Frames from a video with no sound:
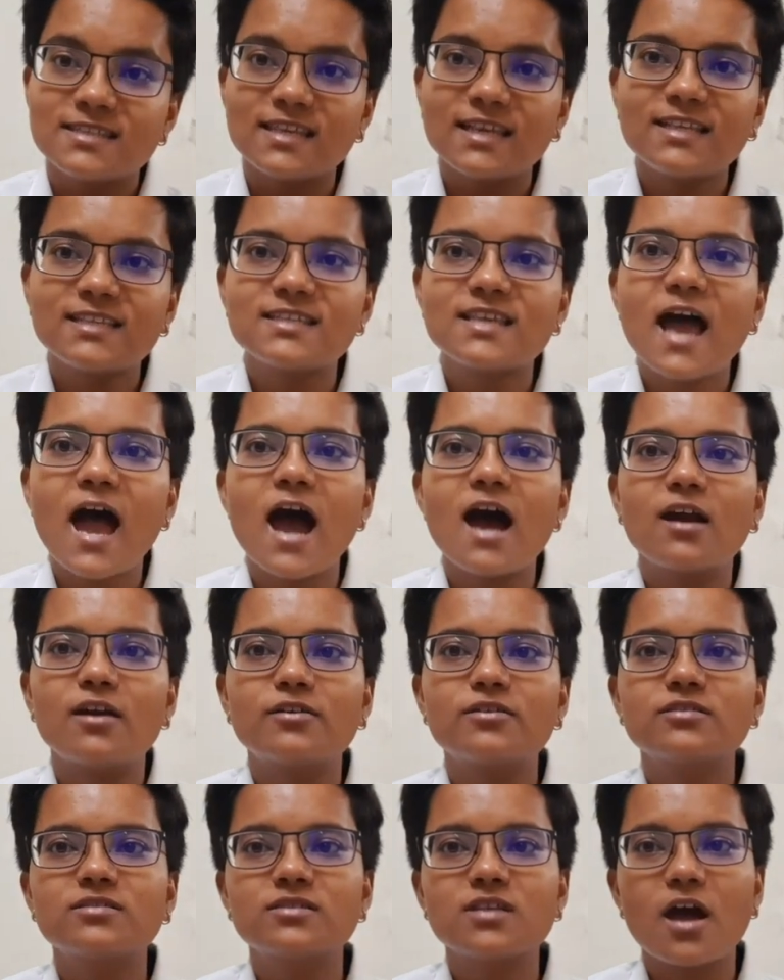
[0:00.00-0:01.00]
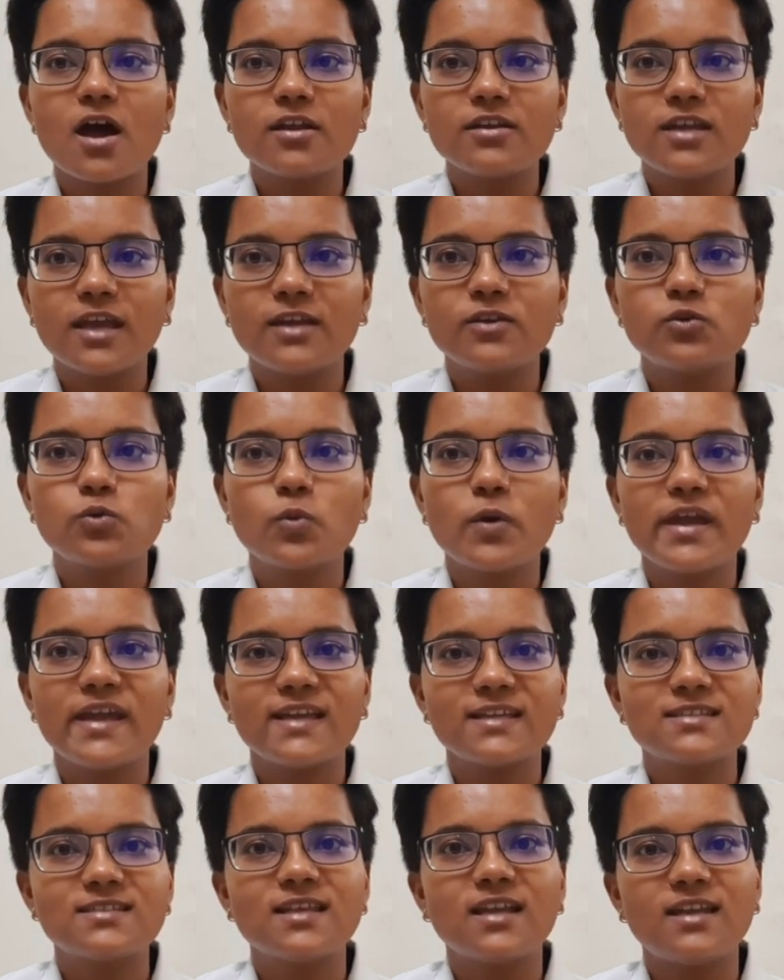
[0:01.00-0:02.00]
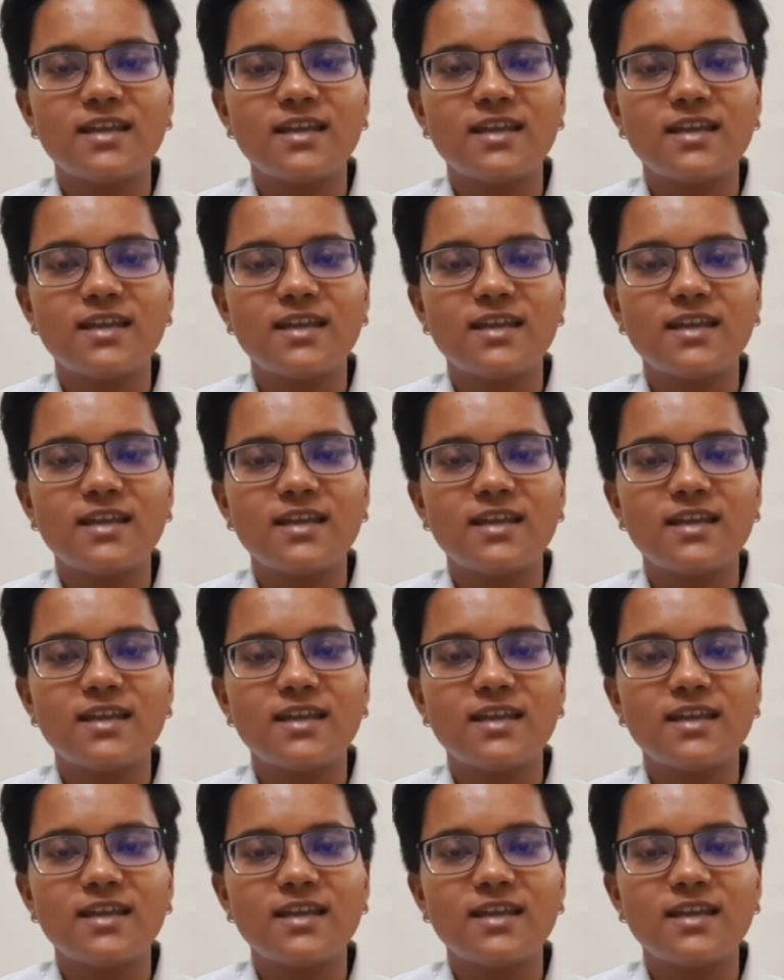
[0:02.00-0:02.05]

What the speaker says: 6 hours a day to ace